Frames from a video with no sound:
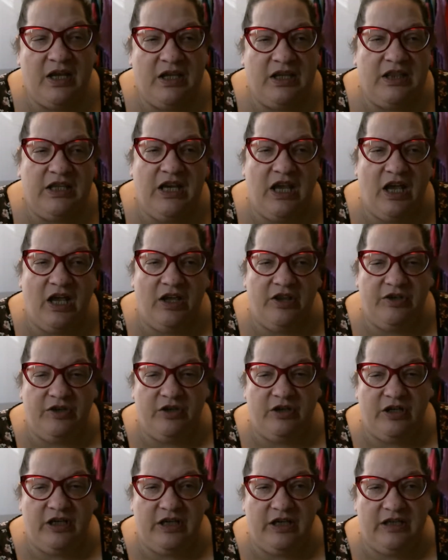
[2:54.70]
The
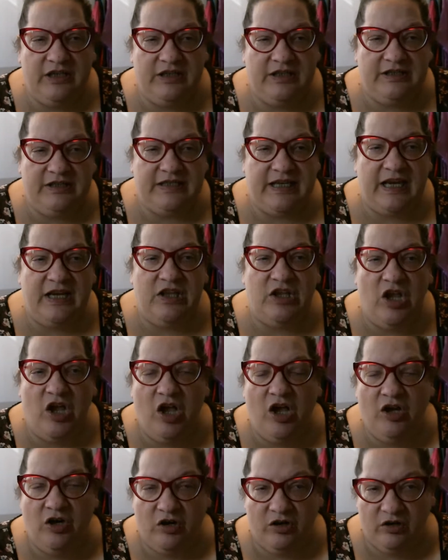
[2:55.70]
other is a
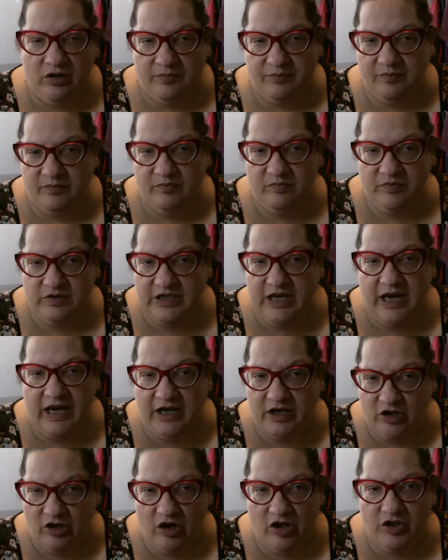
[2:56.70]
longer
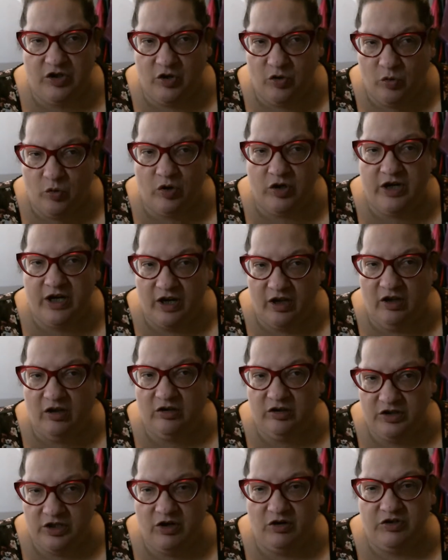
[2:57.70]
take on the
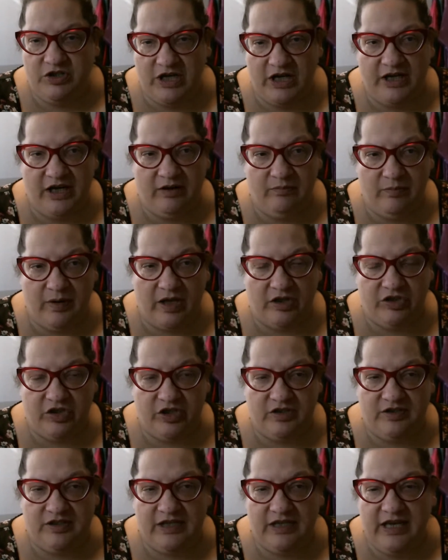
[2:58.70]
Cornell note-taking
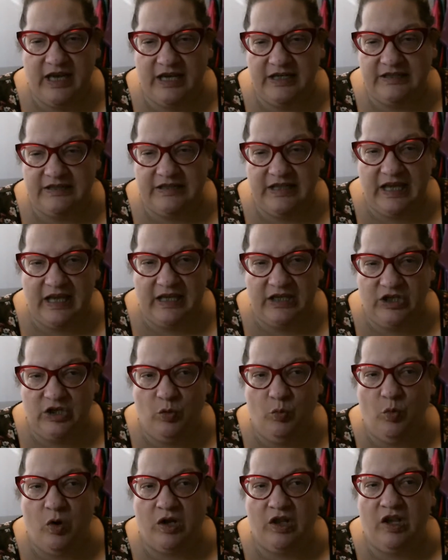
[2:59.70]
methods in case that
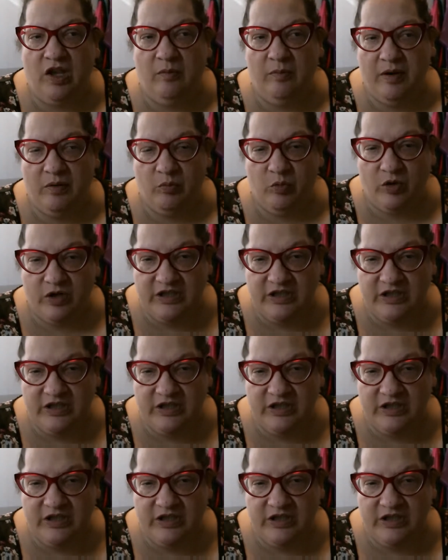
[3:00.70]
you want a little bit more